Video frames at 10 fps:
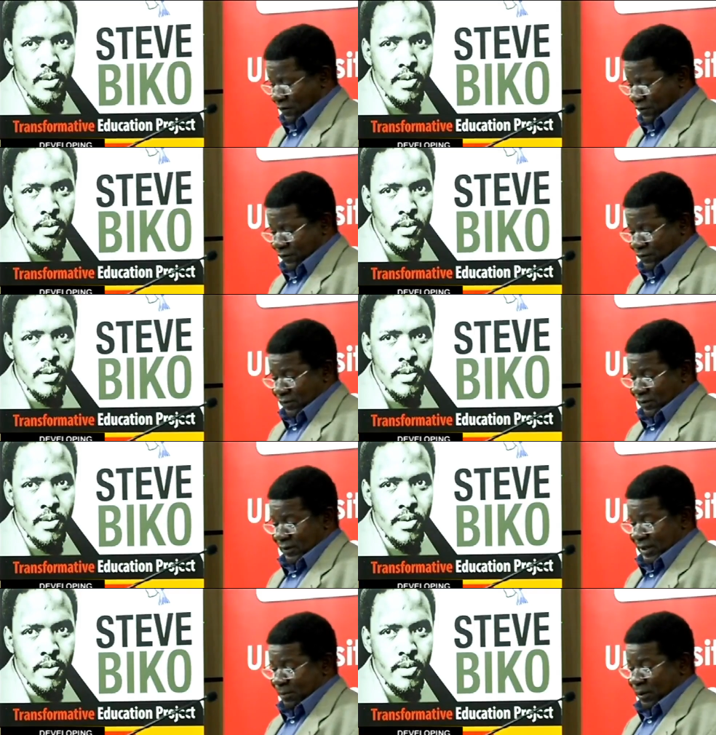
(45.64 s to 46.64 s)
Speaker 1: of
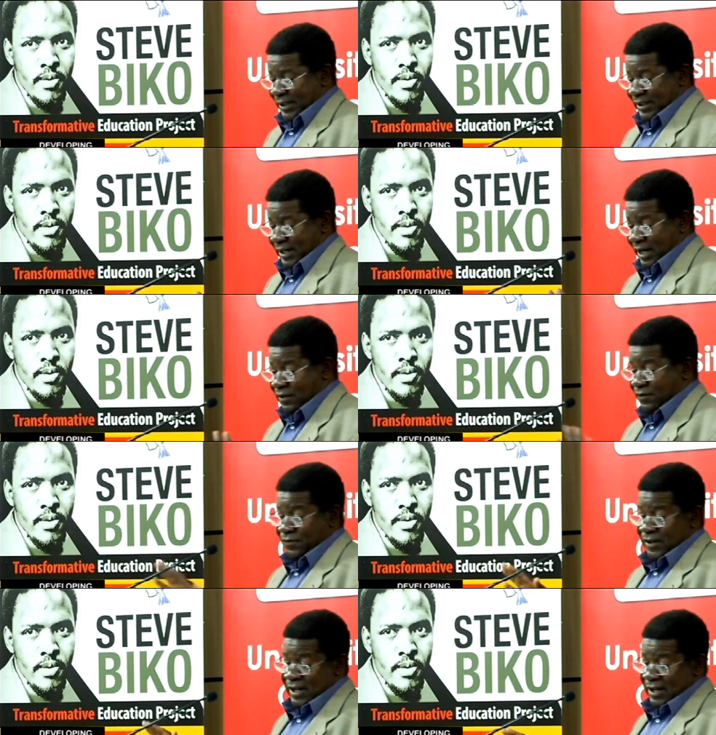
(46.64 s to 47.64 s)
the political
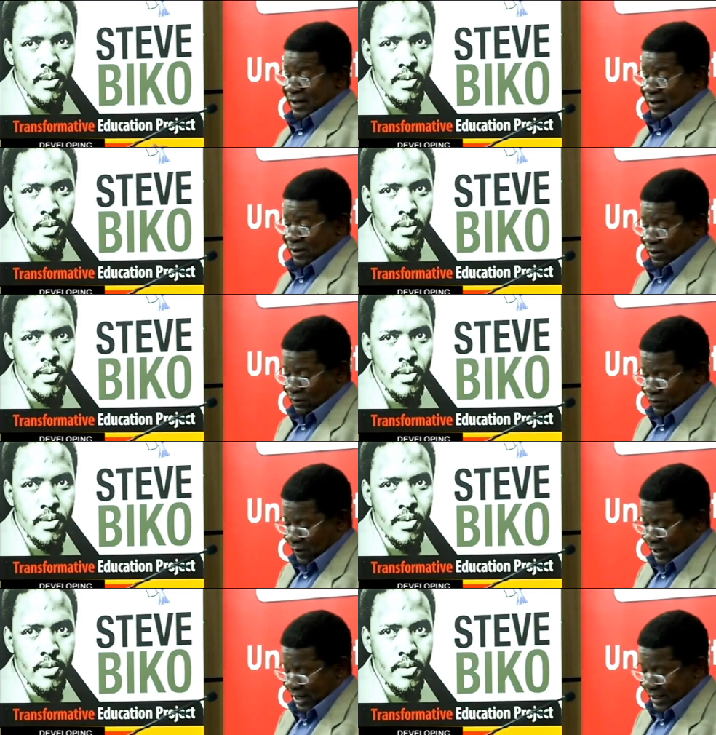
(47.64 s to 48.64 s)
sphere
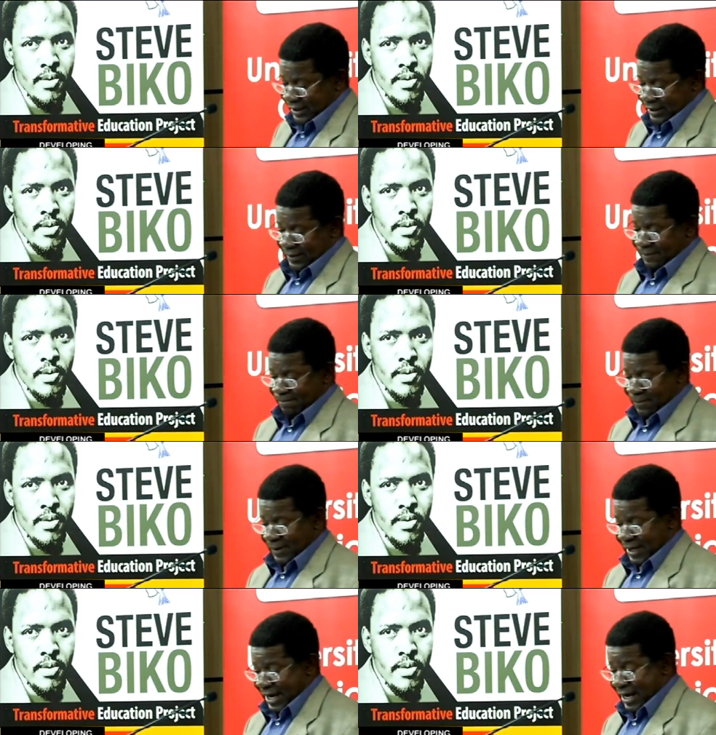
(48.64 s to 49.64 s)
of our country
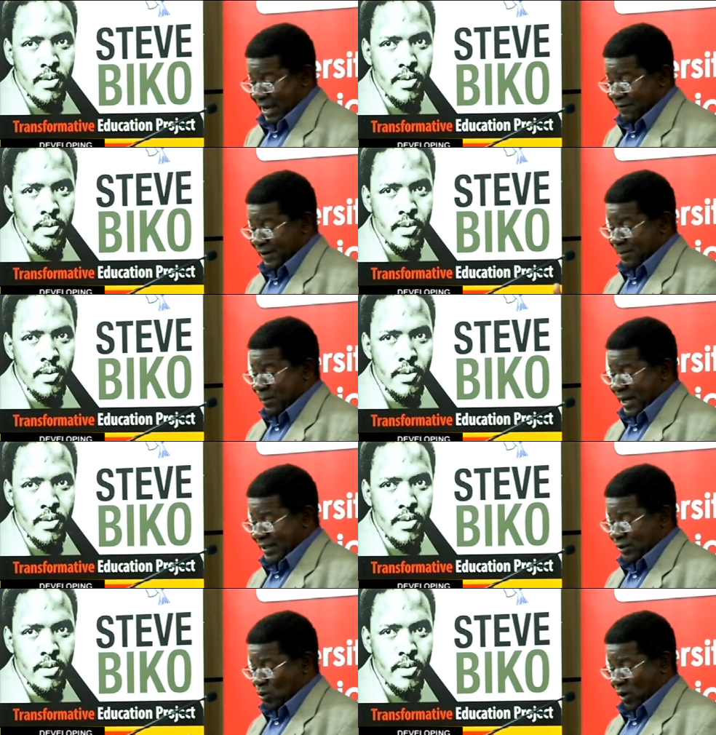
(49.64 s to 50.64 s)
and have
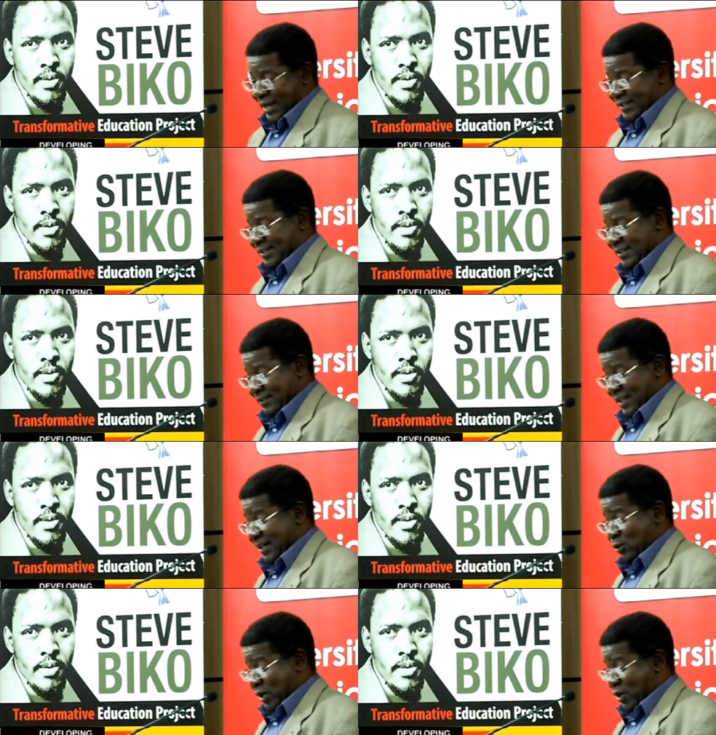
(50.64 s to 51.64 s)
replaced whites,
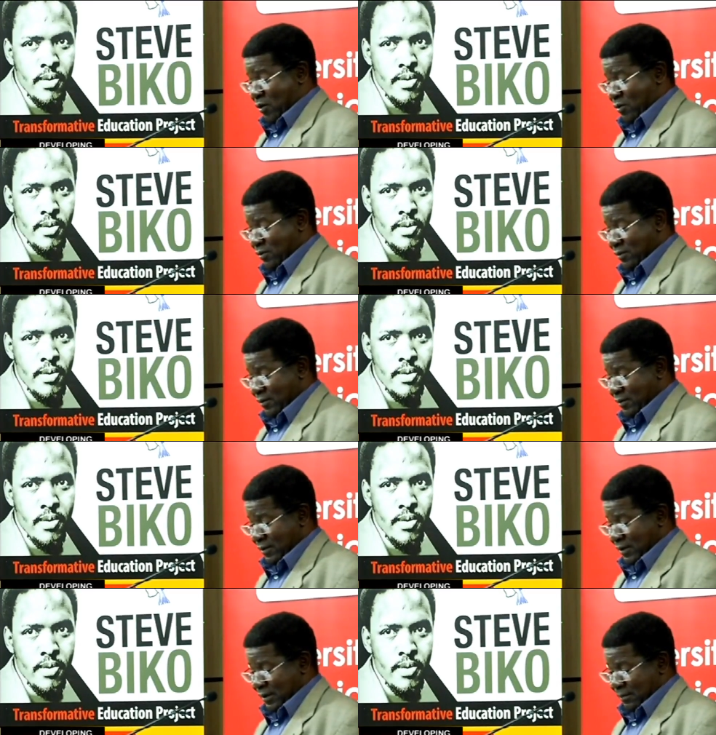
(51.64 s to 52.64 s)
that we know.
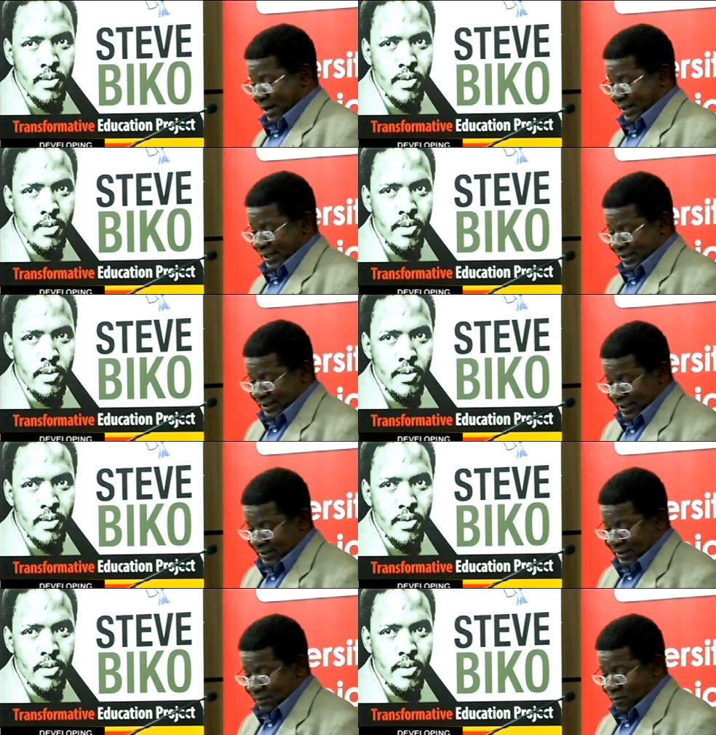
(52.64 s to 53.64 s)
But the
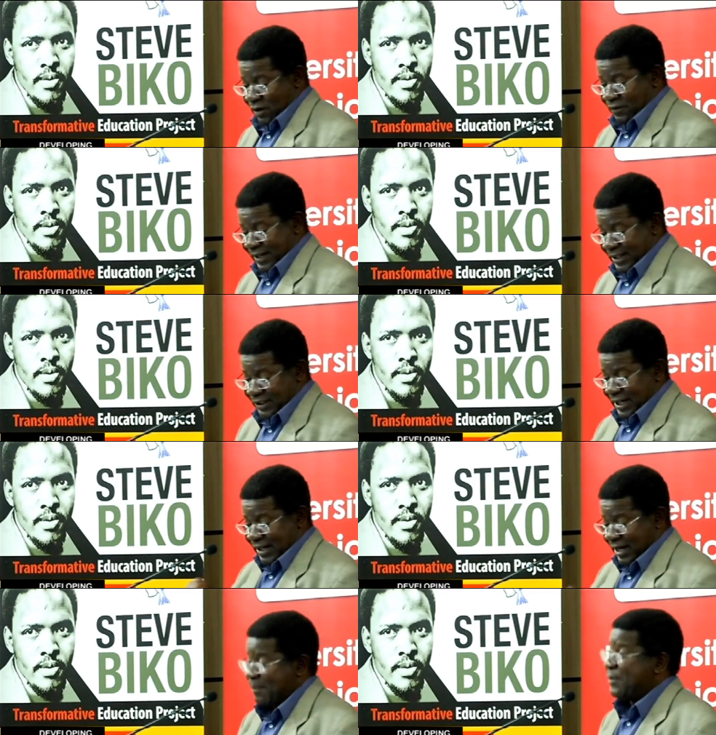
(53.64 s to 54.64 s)
system of
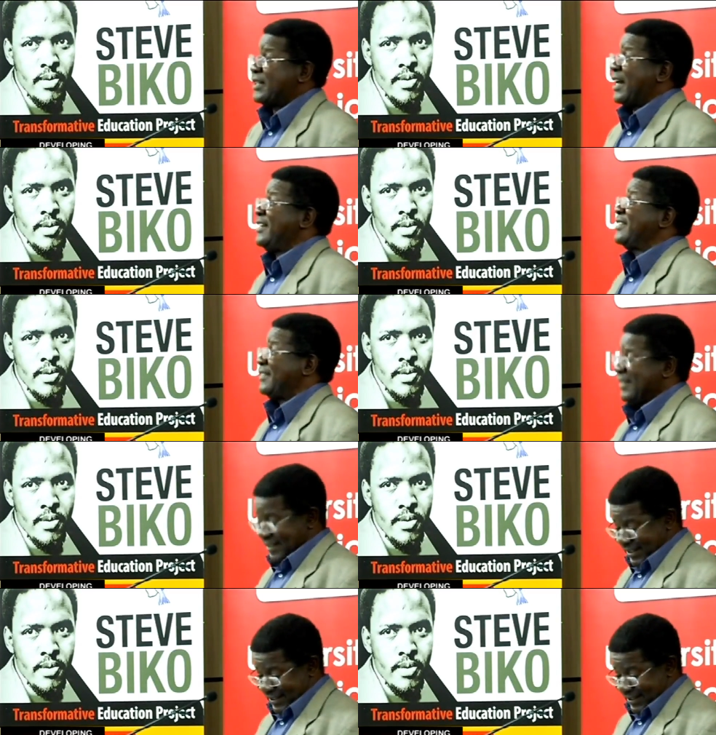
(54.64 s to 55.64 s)
racial capitalism,
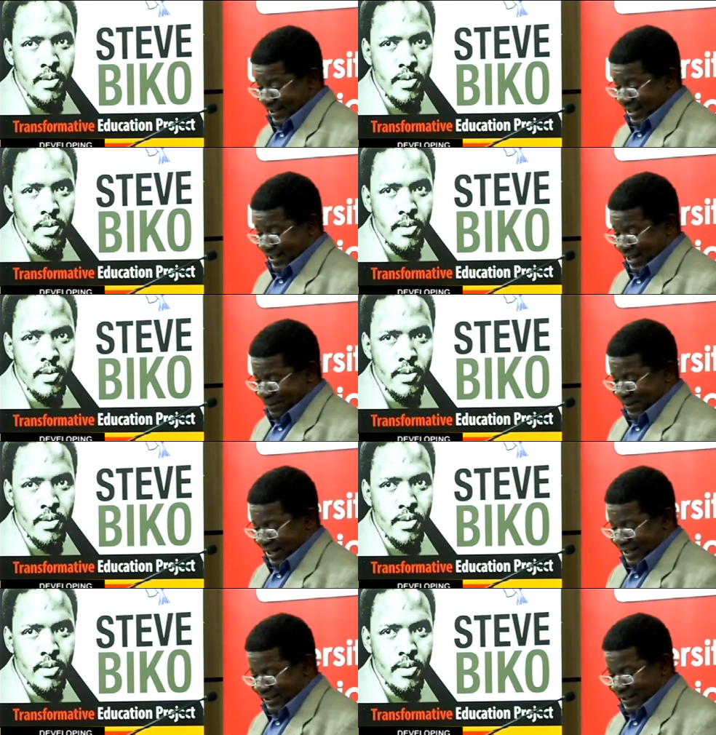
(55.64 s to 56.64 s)
uh,
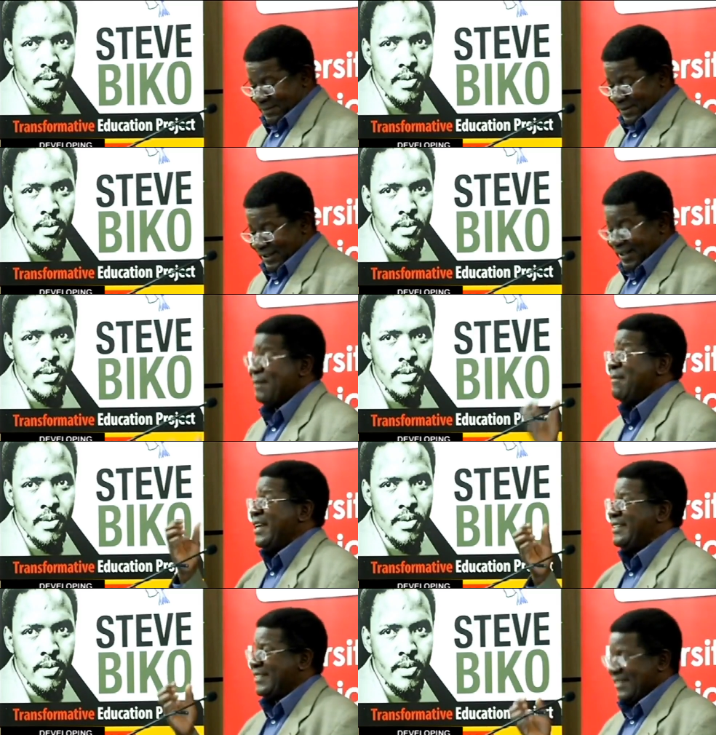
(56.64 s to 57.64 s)
capitalism
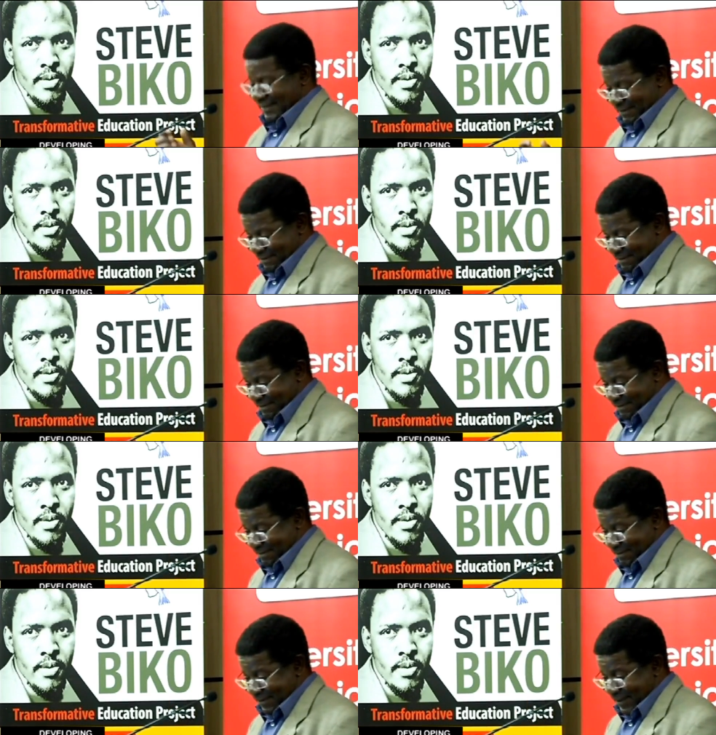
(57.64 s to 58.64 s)
remains.
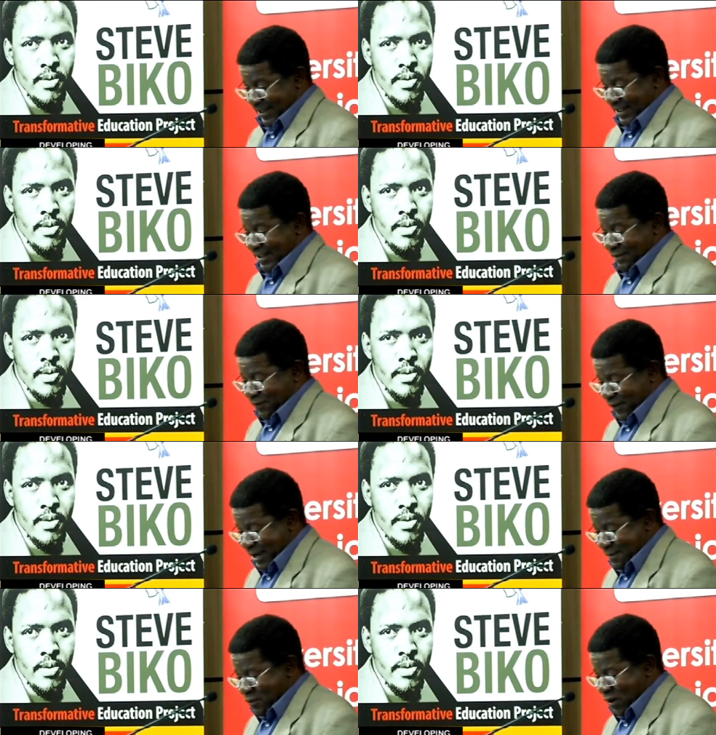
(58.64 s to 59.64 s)
The
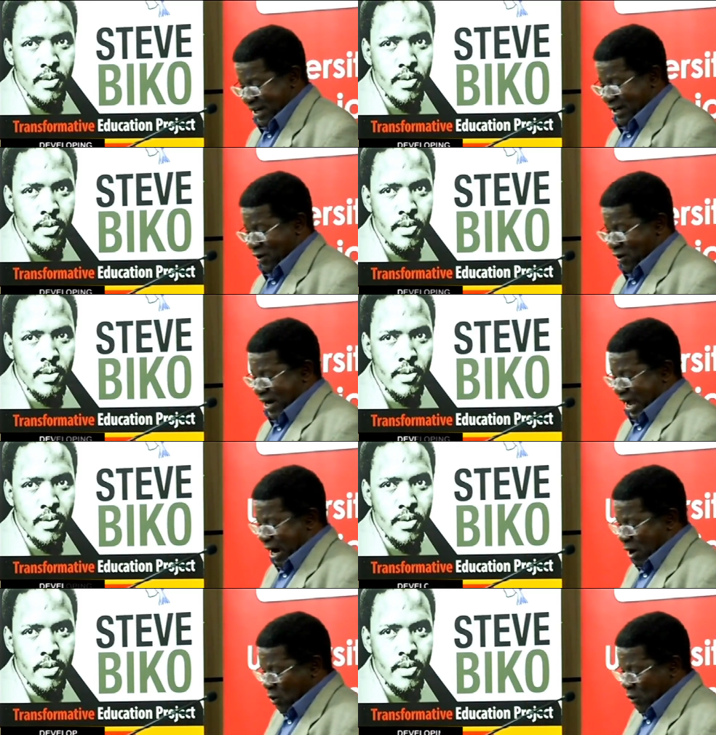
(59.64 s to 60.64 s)
framework on
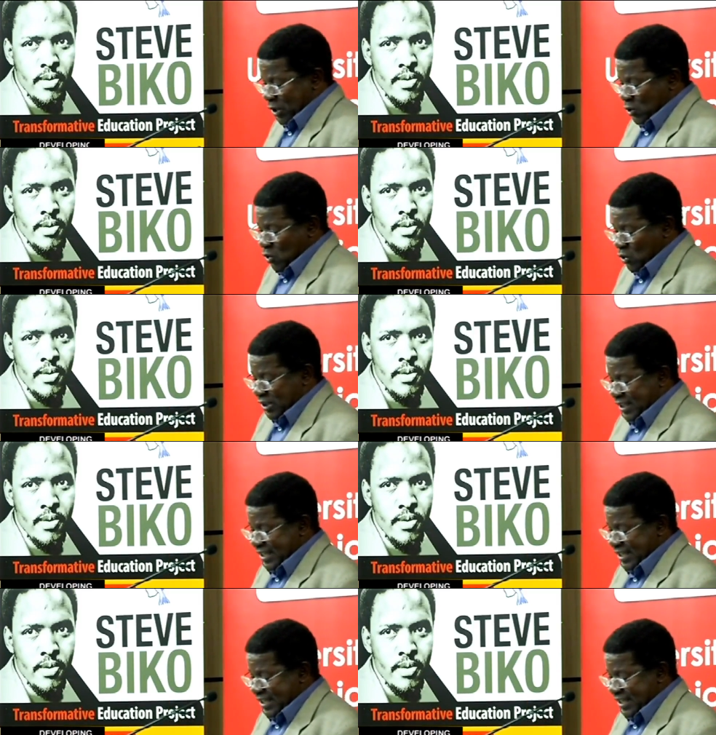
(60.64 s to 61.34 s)
how we do